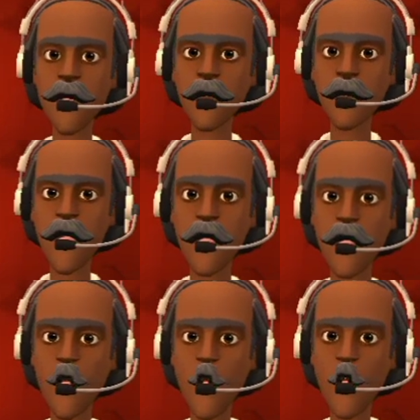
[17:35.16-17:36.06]
people
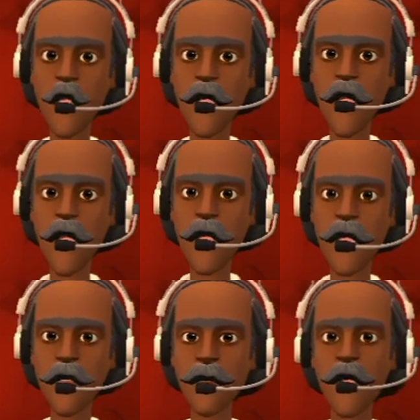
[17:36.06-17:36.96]
call in
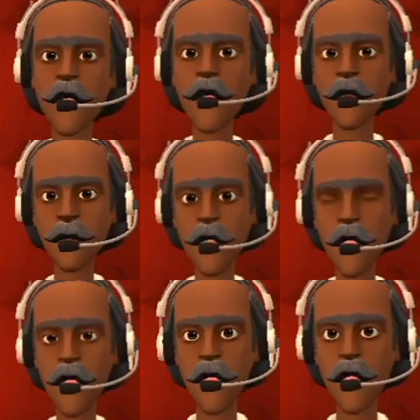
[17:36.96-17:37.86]
sometime. I
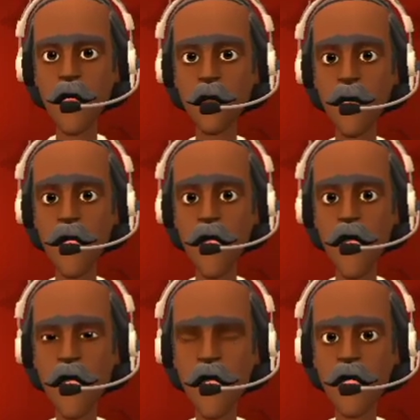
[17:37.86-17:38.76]
can't be
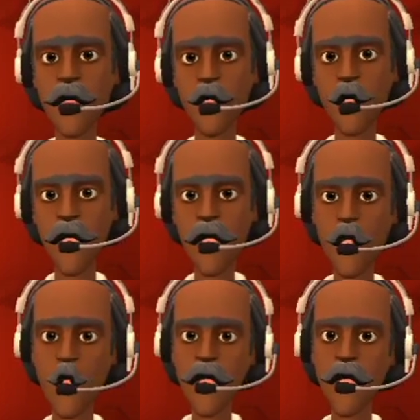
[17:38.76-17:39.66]
the only
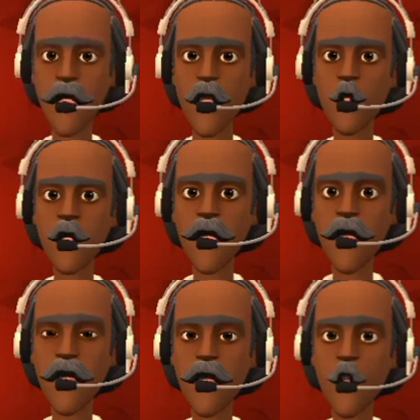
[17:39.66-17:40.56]
one you seek
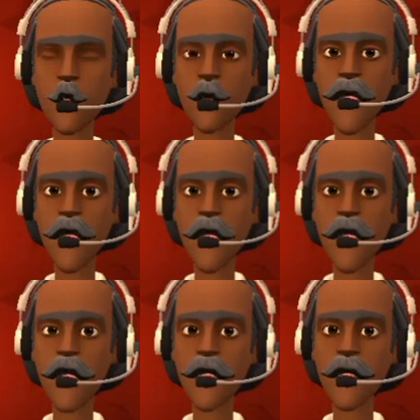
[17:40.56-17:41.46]
for
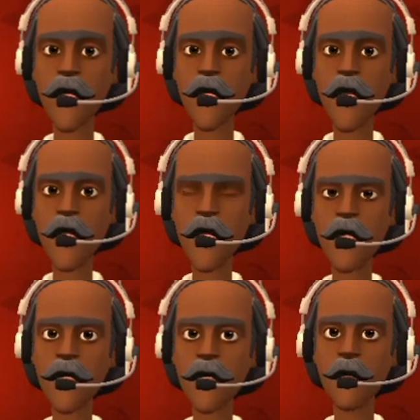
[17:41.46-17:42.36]
mental
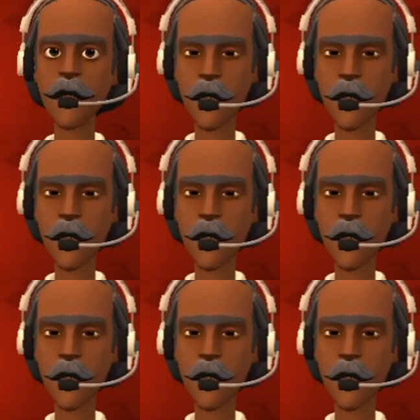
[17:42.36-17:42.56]
assistance.